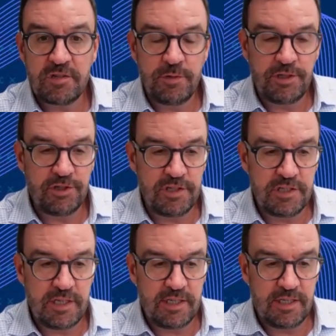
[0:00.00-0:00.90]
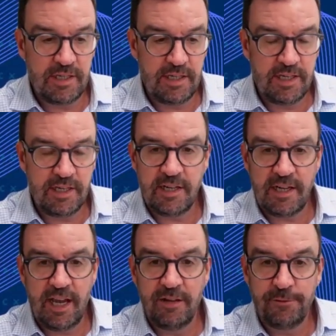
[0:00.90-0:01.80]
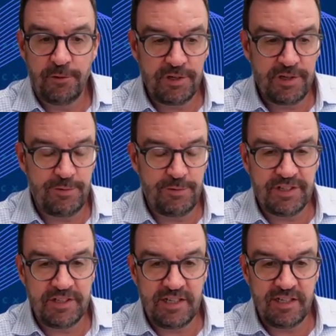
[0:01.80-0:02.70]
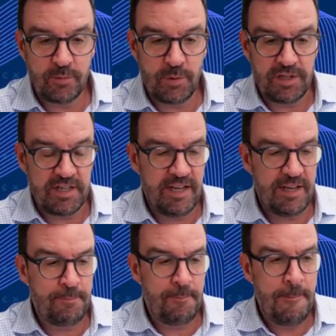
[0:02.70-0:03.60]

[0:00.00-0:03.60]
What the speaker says: which is in California. We've done deals with them.